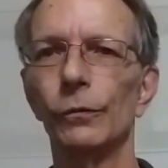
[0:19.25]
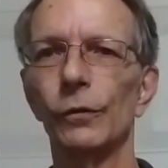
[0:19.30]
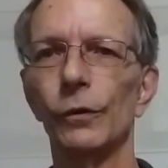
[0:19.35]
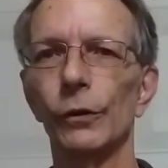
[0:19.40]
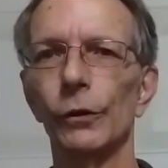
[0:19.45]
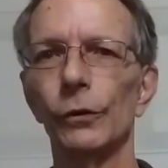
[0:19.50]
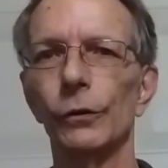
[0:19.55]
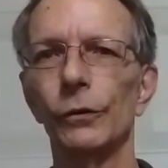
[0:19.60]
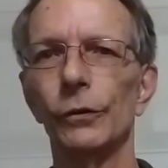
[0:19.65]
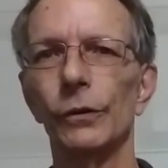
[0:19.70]

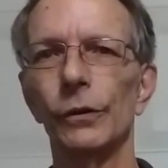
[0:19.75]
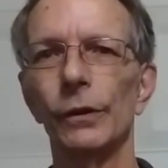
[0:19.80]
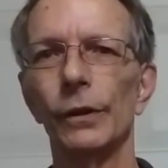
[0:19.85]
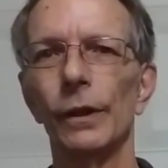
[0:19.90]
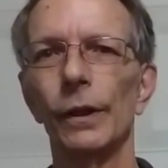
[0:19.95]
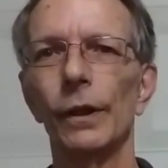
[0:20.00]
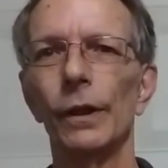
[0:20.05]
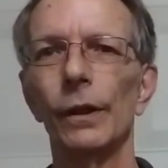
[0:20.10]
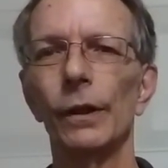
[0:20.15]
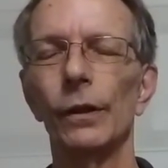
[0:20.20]
First,
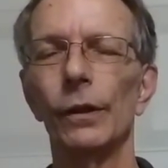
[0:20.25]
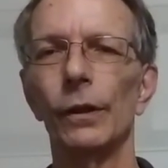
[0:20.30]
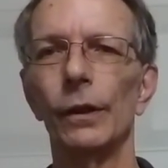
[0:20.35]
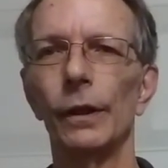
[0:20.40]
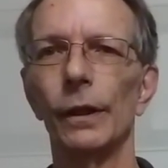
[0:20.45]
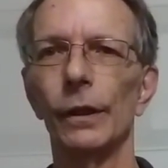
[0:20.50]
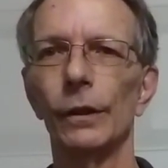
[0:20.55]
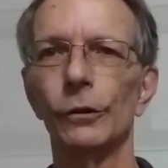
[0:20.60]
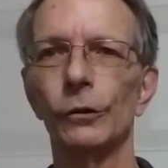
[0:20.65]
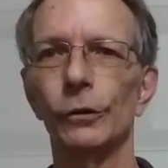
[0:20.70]
the
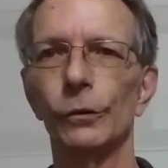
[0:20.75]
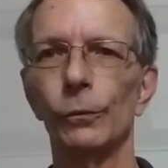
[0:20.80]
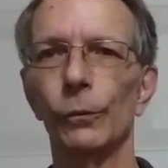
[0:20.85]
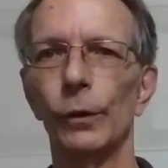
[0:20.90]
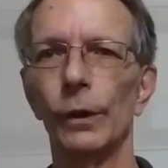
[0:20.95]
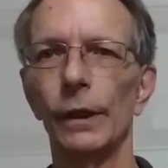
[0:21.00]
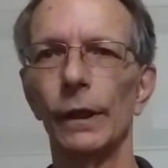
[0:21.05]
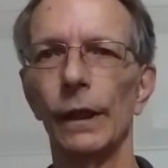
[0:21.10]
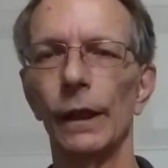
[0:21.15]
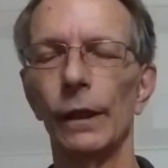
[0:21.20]
engine
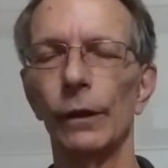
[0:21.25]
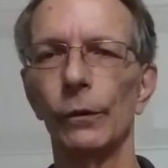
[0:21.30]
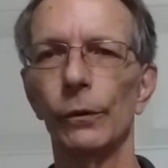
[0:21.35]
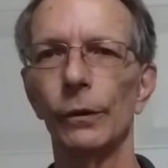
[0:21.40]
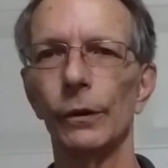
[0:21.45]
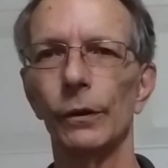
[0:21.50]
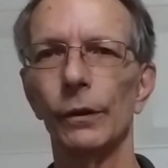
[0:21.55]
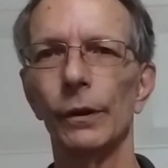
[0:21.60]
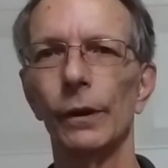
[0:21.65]
went out